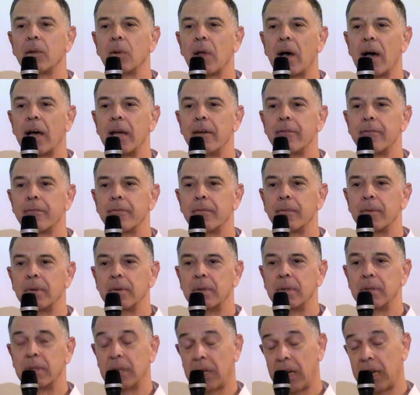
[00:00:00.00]
life,
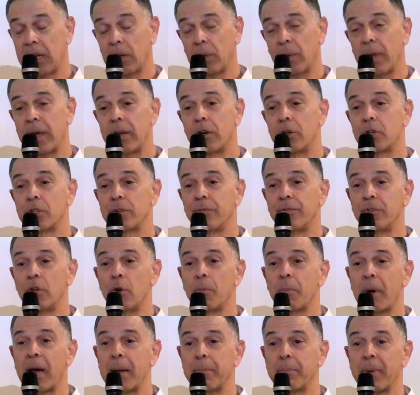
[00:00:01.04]
and later to view
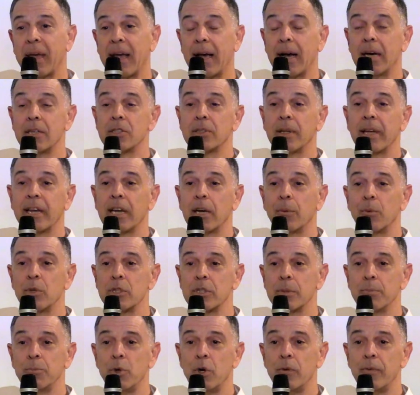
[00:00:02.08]
my past like it was
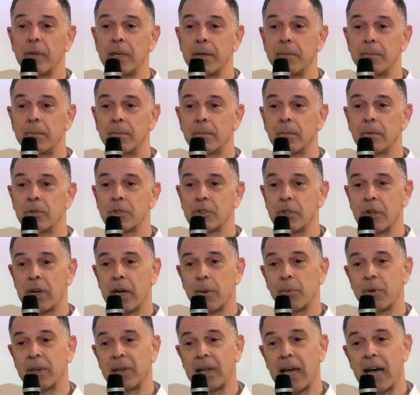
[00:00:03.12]
a movie. So that I
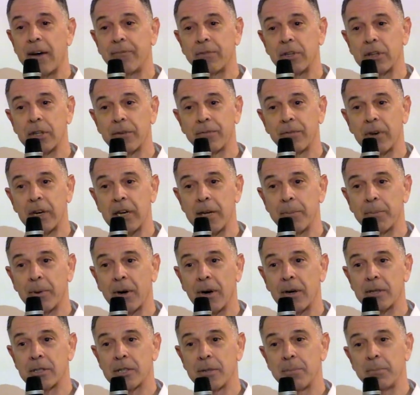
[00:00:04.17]
would laugh at the funny
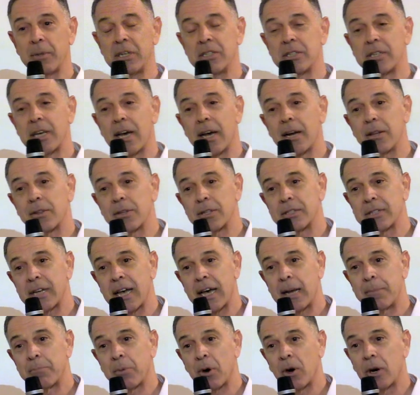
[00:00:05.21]
parts and be sad at the
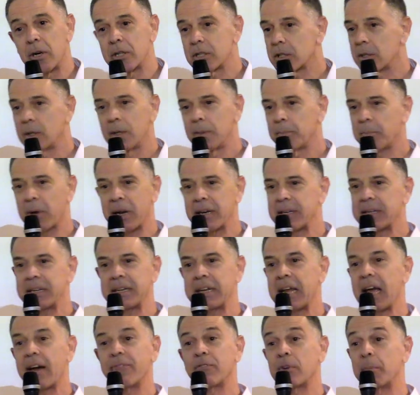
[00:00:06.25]
sad parts, but I
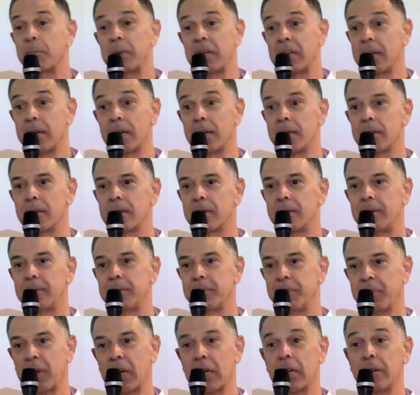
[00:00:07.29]
didn't have to be in it.
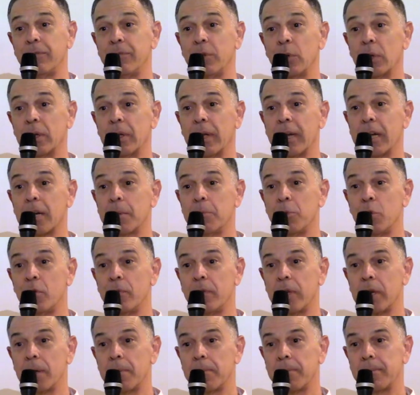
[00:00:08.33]
I could view it like a
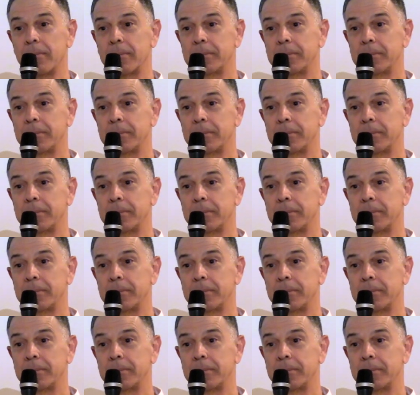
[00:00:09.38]
movie.